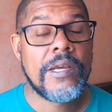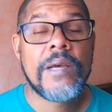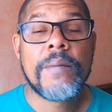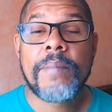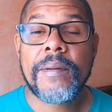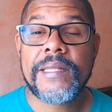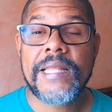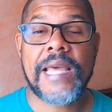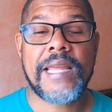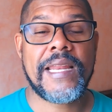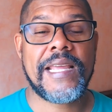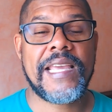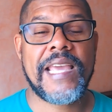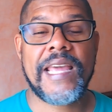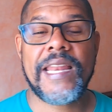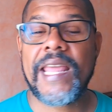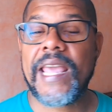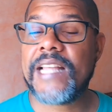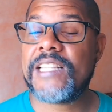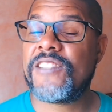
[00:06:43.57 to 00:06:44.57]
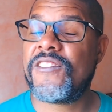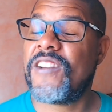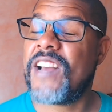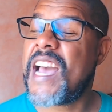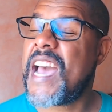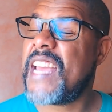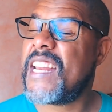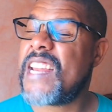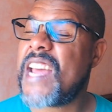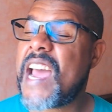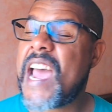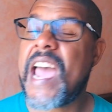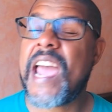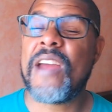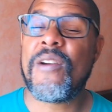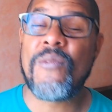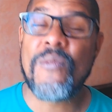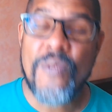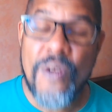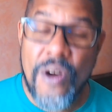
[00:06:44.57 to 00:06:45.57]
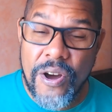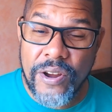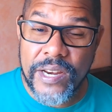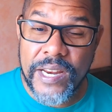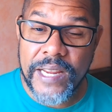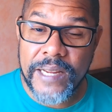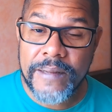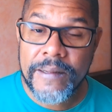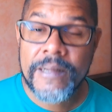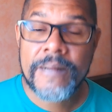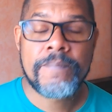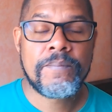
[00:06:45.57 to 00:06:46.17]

But then again, it's kind of ironic